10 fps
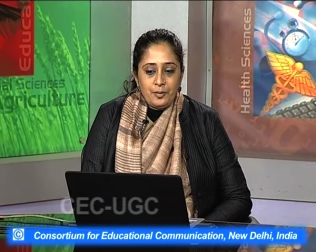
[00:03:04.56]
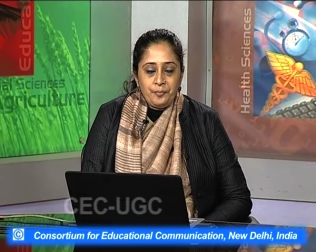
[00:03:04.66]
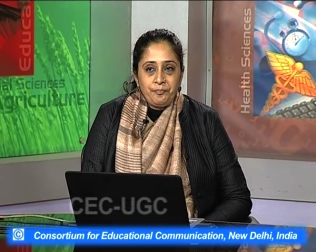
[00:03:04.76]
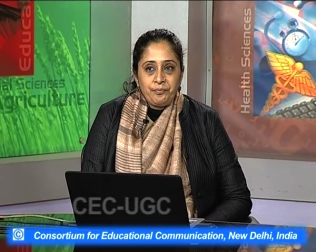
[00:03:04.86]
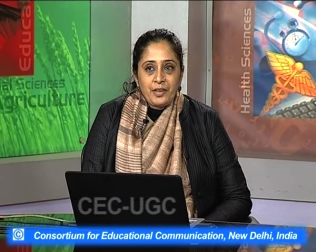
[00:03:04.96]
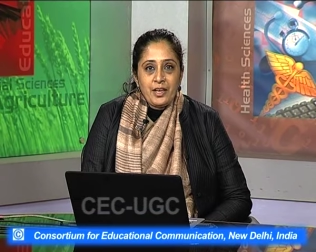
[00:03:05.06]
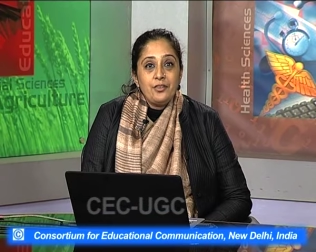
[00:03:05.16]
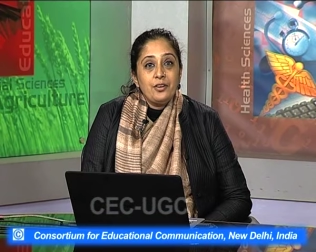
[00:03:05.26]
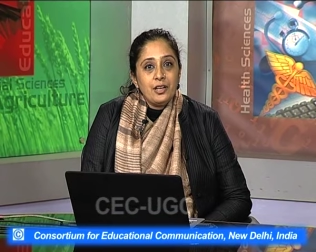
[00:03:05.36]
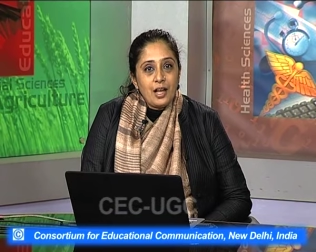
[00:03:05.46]
um,
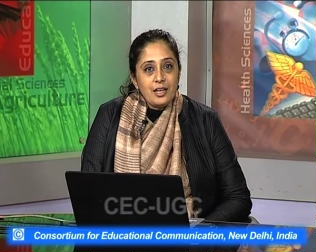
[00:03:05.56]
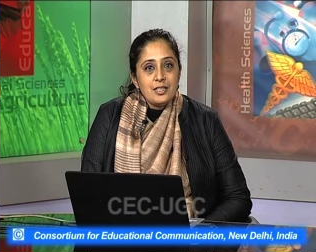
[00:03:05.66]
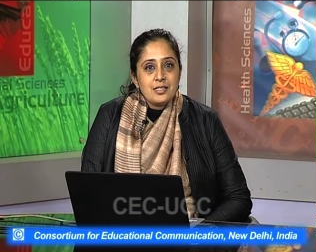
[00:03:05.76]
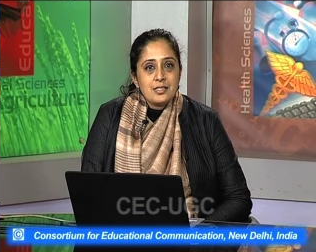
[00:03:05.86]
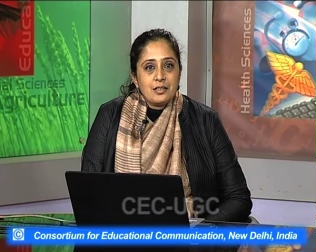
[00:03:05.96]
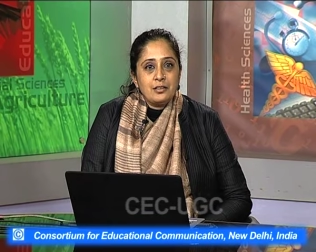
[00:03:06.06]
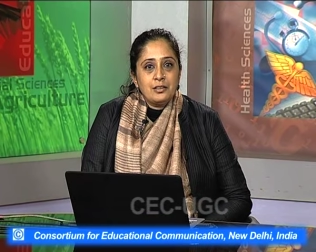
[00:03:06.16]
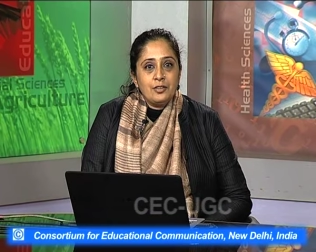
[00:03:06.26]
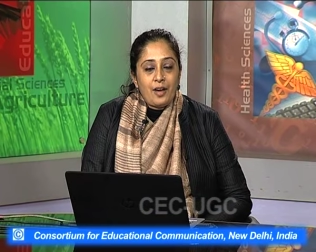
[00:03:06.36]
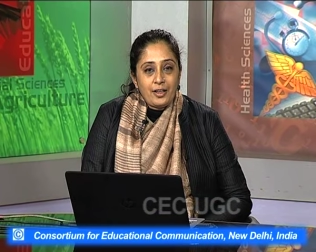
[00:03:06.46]
he realized
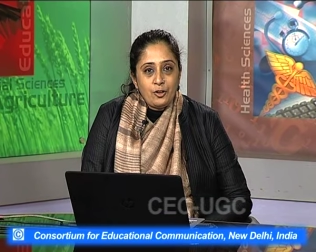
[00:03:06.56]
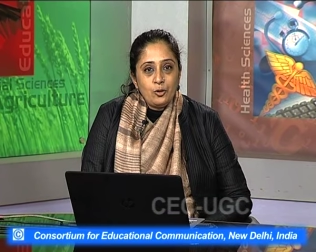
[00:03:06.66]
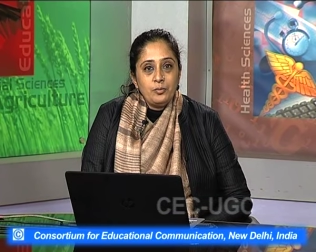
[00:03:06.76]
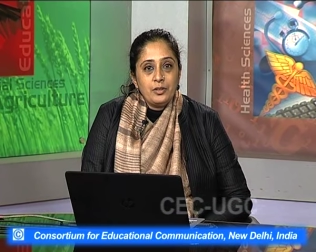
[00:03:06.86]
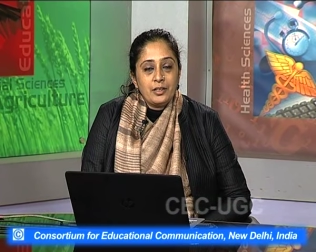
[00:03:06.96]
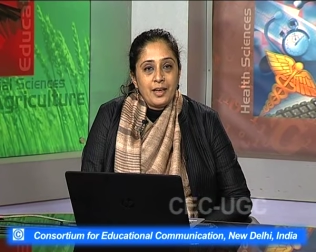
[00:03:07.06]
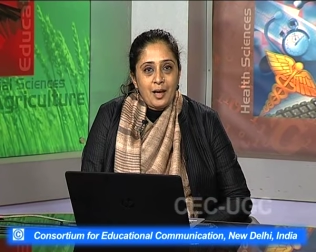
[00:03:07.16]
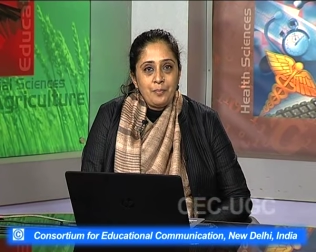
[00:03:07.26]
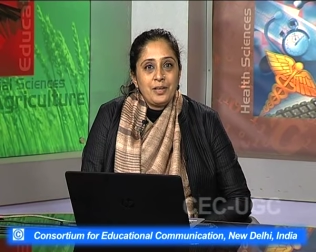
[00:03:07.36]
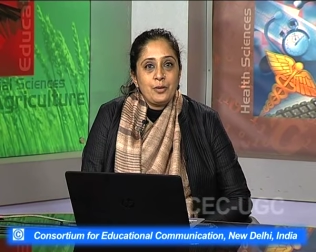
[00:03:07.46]
uh, the vacuum, the
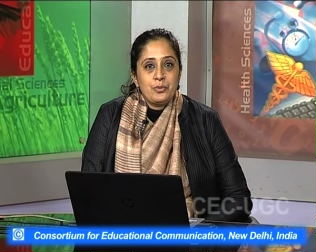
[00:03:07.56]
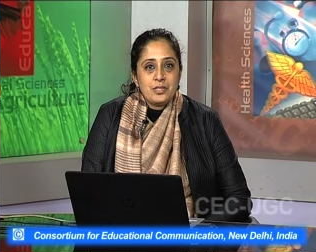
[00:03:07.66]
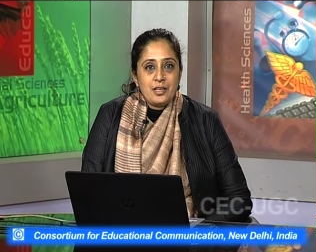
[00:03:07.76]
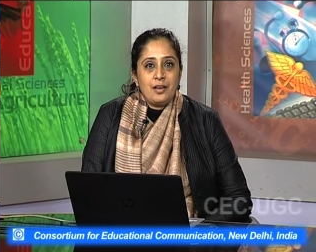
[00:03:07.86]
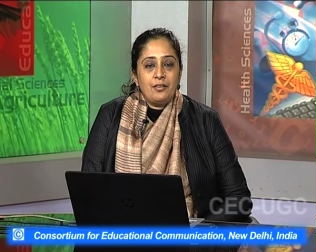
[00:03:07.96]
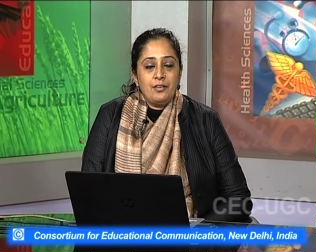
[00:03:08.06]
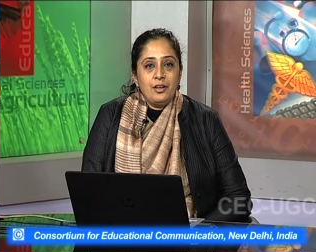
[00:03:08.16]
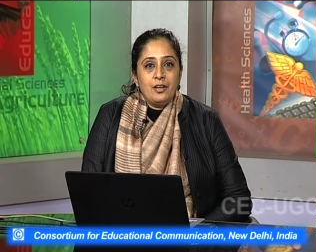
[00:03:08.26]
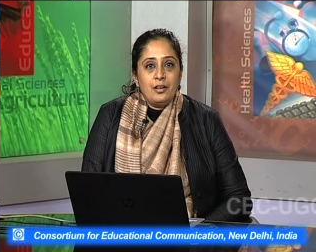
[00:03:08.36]
gap that was there,